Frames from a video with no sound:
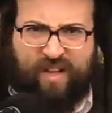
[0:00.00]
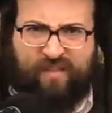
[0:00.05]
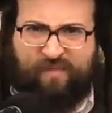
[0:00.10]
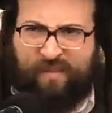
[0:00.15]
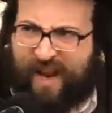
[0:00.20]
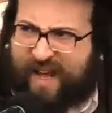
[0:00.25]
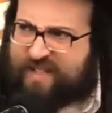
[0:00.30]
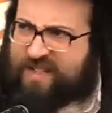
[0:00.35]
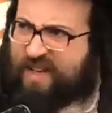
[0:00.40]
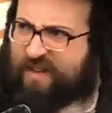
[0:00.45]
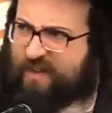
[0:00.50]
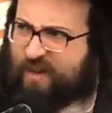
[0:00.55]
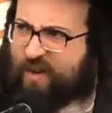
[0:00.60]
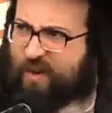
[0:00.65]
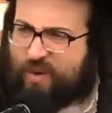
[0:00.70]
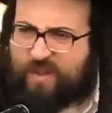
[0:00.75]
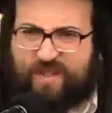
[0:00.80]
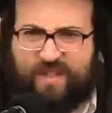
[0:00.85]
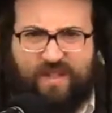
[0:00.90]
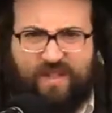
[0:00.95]
Breslev
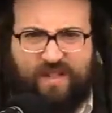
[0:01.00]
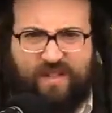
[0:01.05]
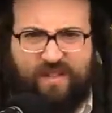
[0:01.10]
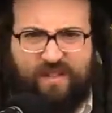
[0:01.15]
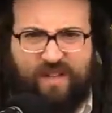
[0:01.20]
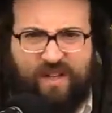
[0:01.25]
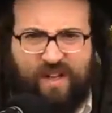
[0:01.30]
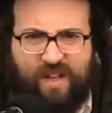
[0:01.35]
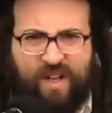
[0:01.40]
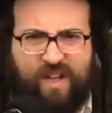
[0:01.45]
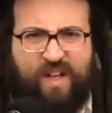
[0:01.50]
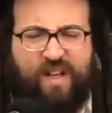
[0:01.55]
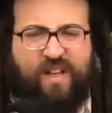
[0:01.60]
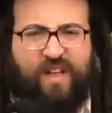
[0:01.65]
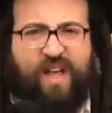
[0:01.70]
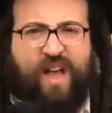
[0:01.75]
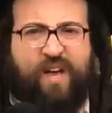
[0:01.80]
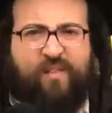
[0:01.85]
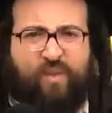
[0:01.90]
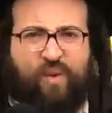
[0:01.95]
Chusut,
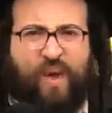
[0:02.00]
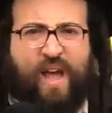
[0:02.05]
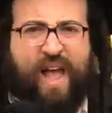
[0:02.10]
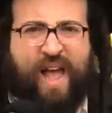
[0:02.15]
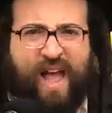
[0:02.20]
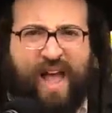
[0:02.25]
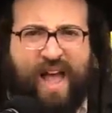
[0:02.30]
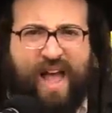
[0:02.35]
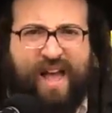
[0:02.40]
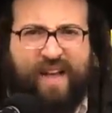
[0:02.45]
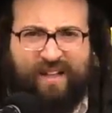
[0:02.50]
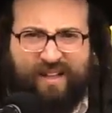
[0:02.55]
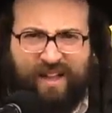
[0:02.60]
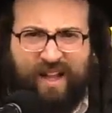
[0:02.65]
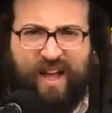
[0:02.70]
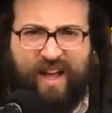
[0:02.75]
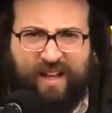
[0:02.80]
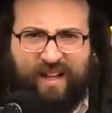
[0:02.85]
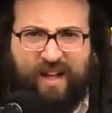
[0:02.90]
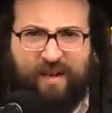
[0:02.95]
you have to act
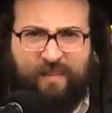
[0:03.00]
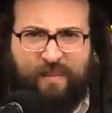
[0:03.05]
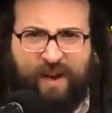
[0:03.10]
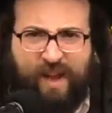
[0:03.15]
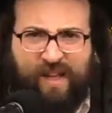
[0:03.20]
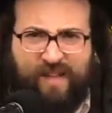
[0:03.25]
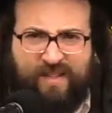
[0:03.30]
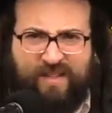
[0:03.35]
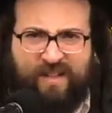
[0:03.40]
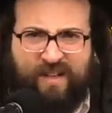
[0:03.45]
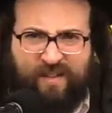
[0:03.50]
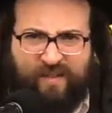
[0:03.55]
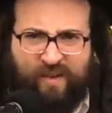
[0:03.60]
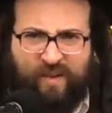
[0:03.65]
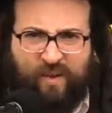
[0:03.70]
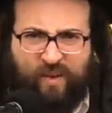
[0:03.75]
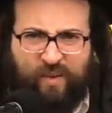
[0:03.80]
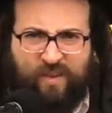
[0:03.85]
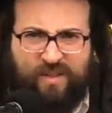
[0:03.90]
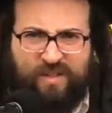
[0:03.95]
like a Breslev
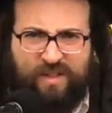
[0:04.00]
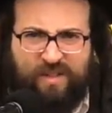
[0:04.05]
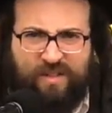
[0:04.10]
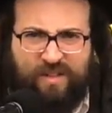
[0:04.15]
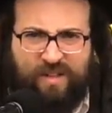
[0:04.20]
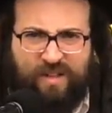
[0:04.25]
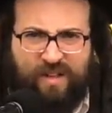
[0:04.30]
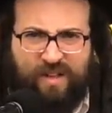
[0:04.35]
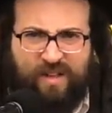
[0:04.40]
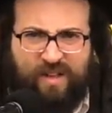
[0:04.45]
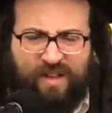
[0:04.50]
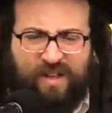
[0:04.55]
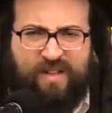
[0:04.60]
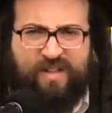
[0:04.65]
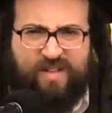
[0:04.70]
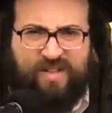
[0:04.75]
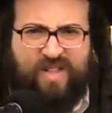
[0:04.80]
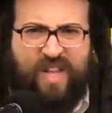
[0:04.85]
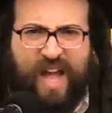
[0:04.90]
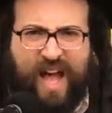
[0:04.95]
Chusut.
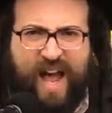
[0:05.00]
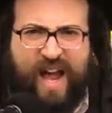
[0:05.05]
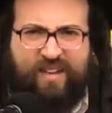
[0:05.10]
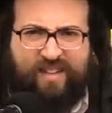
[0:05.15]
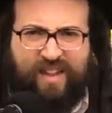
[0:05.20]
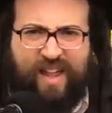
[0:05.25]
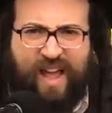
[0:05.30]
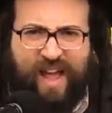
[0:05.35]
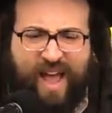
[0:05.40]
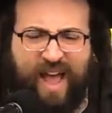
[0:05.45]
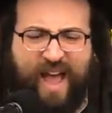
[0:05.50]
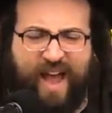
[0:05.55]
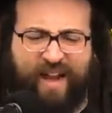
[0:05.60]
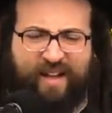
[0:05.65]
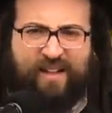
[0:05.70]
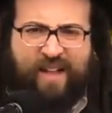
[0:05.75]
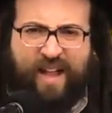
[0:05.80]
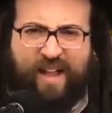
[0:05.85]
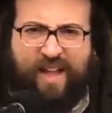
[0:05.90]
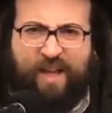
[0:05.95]

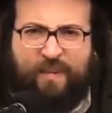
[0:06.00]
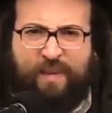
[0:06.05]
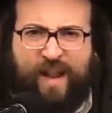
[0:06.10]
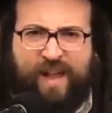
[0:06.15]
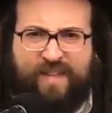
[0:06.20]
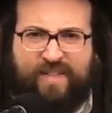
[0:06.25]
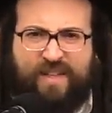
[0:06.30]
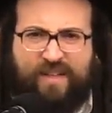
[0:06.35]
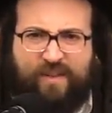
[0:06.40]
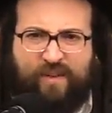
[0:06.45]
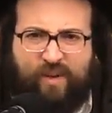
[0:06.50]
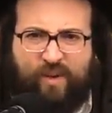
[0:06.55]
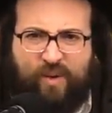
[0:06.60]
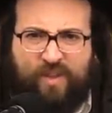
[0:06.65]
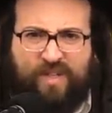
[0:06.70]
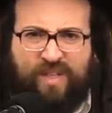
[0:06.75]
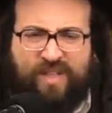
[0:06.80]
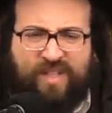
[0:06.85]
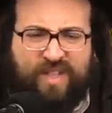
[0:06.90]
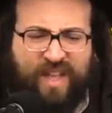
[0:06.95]
Act like a Breslev
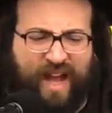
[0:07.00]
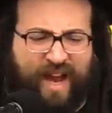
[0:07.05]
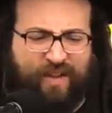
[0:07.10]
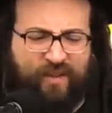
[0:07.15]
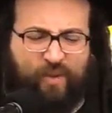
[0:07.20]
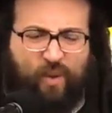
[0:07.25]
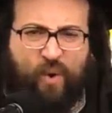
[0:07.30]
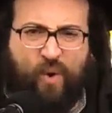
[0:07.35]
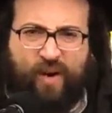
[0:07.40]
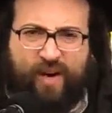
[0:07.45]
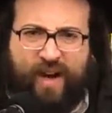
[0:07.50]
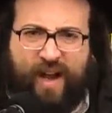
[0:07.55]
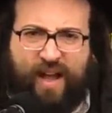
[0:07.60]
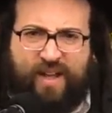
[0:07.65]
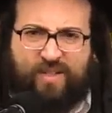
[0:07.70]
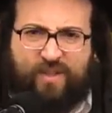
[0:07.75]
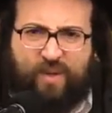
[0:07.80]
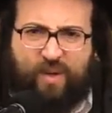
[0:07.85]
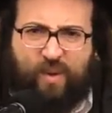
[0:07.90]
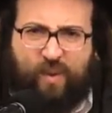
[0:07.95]
Chusut. Start talking
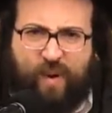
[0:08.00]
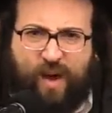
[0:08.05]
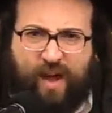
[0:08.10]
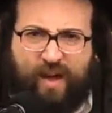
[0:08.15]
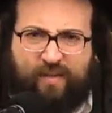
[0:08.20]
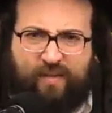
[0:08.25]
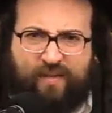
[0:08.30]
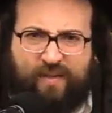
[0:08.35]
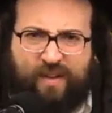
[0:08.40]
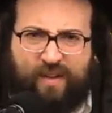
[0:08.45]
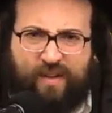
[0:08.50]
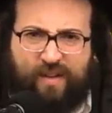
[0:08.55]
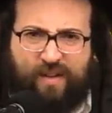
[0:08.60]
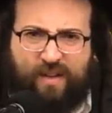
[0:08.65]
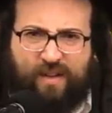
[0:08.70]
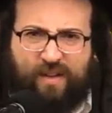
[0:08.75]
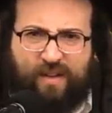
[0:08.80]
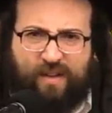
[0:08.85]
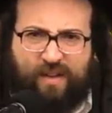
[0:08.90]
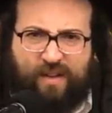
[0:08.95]
nice to your wife.
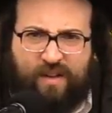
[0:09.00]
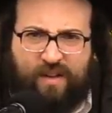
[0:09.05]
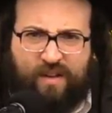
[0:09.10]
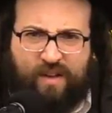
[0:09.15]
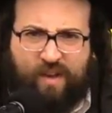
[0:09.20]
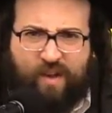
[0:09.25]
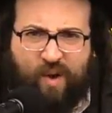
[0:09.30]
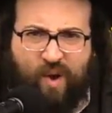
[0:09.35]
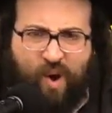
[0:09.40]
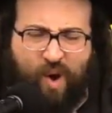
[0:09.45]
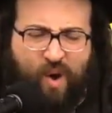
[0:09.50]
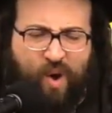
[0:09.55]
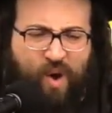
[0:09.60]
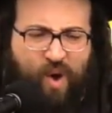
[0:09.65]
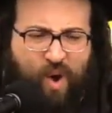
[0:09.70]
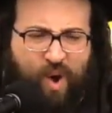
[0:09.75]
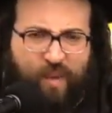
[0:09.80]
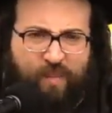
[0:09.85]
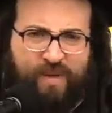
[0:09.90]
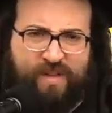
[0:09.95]
Go
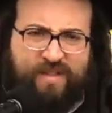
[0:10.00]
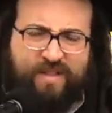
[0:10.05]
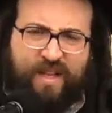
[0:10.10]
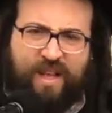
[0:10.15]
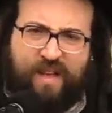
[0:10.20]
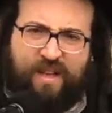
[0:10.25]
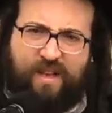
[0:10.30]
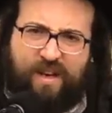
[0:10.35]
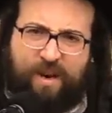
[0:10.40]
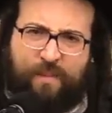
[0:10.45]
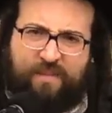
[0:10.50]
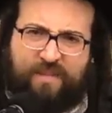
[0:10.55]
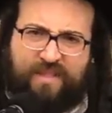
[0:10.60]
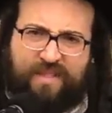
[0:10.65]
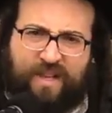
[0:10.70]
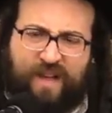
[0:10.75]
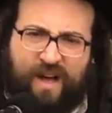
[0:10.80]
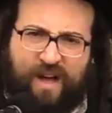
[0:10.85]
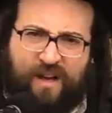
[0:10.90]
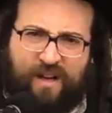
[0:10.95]
home and say, I'm
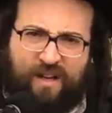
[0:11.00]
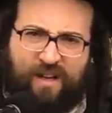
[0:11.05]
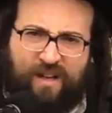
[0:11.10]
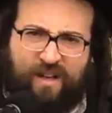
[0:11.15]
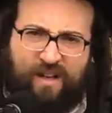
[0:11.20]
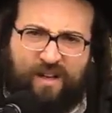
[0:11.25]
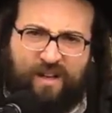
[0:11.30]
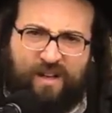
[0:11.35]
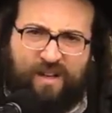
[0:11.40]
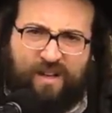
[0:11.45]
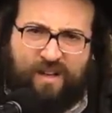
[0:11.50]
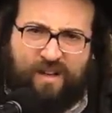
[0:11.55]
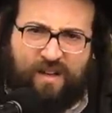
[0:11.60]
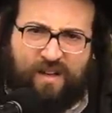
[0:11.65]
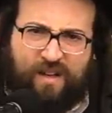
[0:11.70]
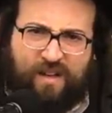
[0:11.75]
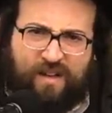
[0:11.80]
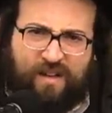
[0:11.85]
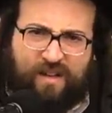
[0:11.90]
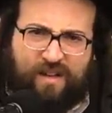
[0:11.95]
sorry.
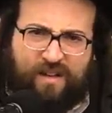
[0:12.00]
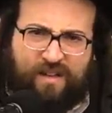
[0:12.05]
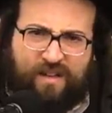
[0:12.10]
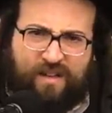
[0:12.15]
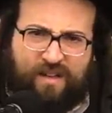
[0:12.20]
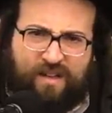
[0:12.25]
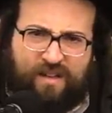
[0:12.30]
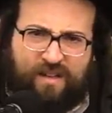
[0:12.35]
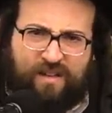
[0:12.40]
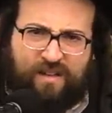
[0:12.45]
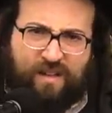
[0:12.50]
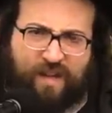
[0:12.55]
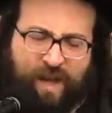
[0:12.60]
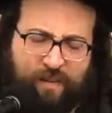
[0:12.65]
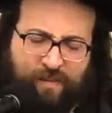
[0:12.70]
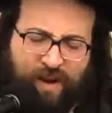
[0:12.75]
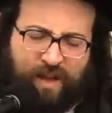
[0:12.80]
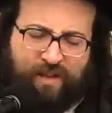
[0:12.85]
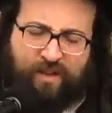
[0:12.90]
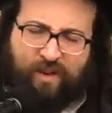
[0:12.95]

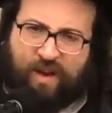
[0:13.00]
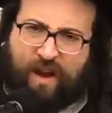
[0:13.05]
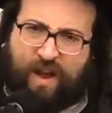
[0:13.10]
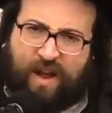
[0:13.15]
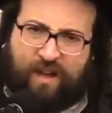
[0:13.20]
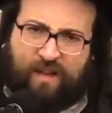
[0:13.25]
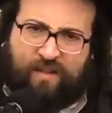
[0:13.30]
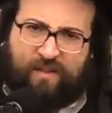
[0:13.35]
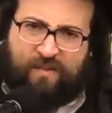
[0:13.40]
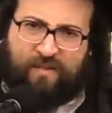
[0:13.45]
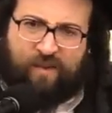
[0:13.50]
I'm not right.